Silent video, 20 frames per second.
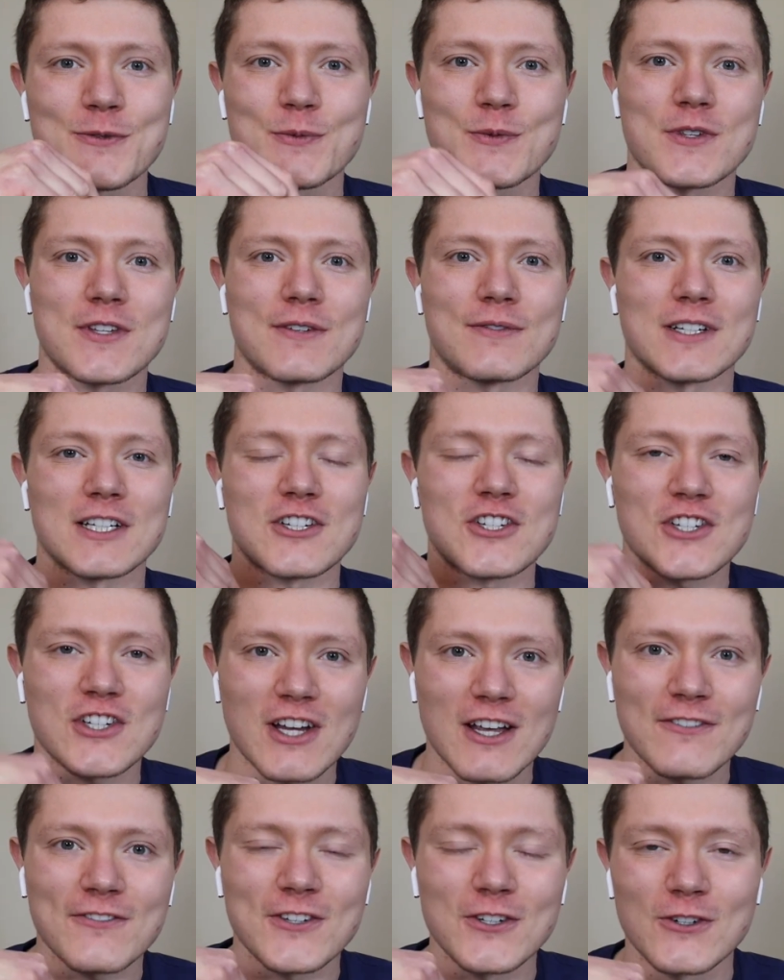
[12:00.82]
a specific
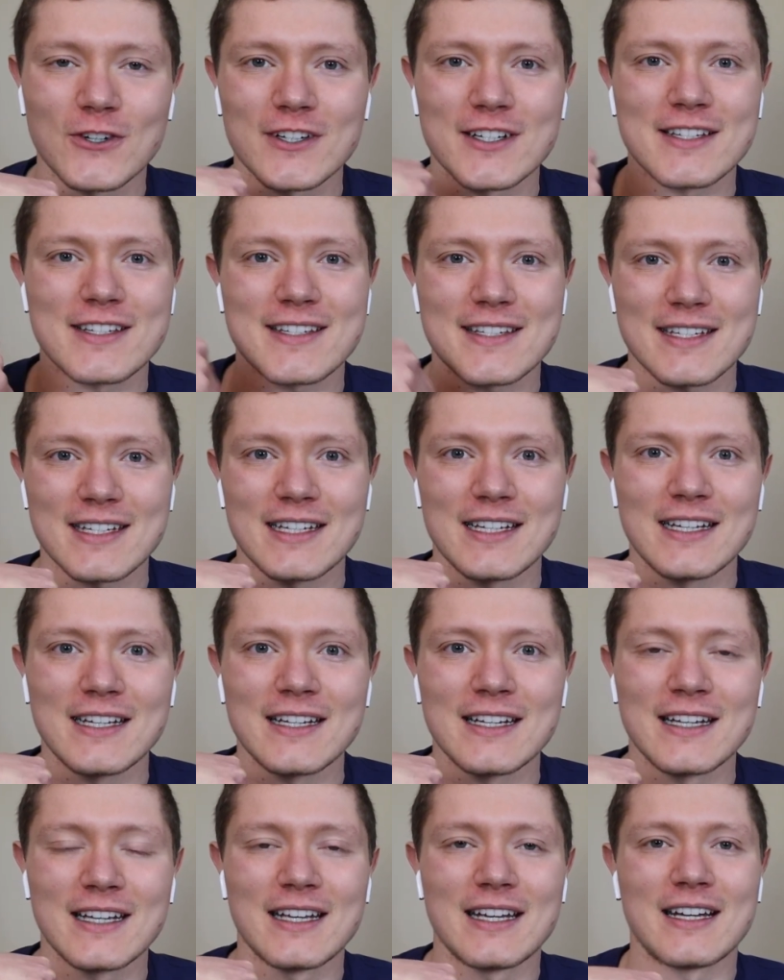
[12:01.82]
chef you want to
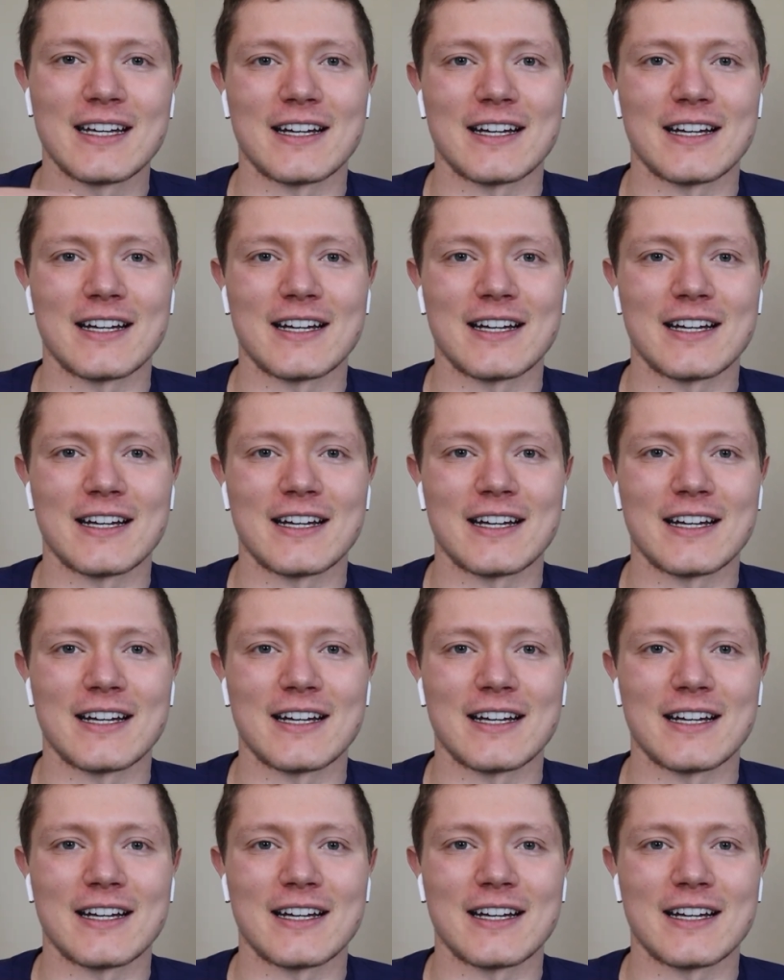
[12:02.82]
see.